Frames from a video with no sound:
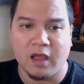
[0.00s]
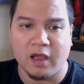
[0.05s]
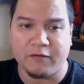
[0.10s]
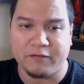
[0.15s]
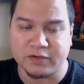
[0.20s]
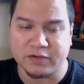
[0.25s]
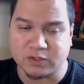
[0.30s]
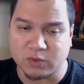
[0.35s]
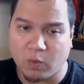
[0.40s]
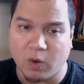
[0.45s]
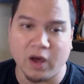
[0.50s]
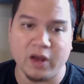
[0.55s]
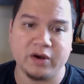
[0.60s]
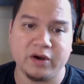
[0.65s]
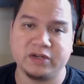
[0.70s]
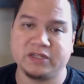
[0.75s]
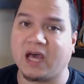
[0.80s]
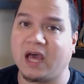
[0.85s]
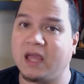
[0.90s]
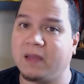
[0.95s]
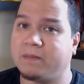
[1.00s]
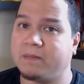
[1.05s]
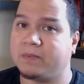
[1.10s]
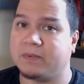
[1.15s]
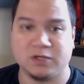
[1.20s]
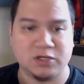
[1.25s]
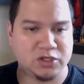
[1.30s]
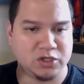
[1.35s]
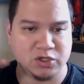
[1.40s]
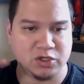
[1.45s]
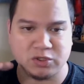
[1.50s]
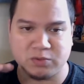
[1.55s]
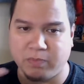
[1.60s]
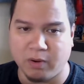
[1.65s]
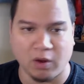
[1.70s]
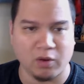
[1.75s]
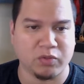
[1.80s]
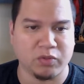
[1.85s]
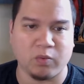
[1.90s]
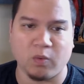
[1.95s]
if it's a water type, just use
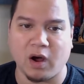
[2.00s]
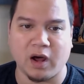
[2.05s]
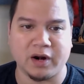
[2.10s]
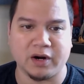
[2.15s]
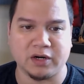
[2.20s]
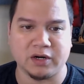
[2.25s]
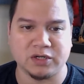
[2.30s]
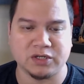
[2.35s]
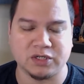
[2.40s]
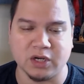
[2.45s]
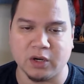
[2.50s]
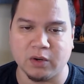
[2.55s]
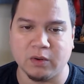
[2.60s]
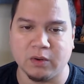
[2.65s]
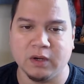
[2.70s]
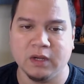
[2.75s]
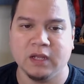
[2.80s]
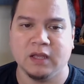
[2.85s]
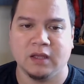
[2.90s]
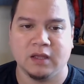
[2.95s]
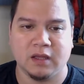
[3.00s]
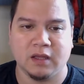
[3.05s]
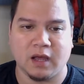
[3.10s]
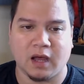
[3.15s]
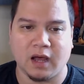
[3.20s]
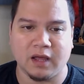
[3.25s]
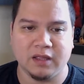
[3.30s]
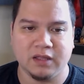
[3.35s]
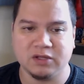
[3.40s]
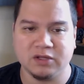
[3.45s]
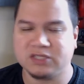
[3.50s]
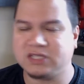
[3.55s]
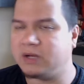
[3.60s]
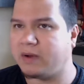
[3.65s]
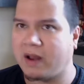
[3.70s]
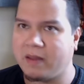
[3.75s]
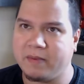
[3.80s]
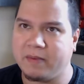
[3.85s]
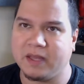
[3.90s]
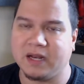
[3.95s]
both water. So you'll see
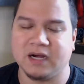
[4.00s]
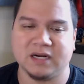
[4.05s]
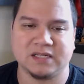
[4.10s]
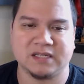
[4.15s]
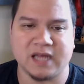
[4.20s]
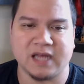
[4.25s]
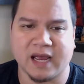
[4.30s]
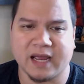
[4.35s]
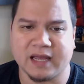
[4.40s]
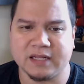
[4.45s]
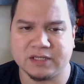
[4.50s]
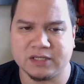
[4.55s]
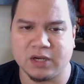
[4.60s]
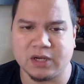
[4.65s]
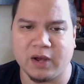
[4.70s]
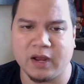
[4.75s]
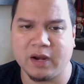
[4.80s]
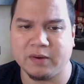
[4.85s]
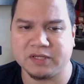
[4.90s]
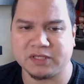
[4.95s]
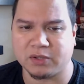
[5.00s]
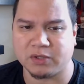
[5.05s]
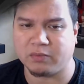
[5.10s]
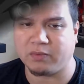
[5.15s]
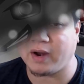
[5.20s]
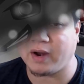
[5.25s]
what I mean in a second. So anyway, so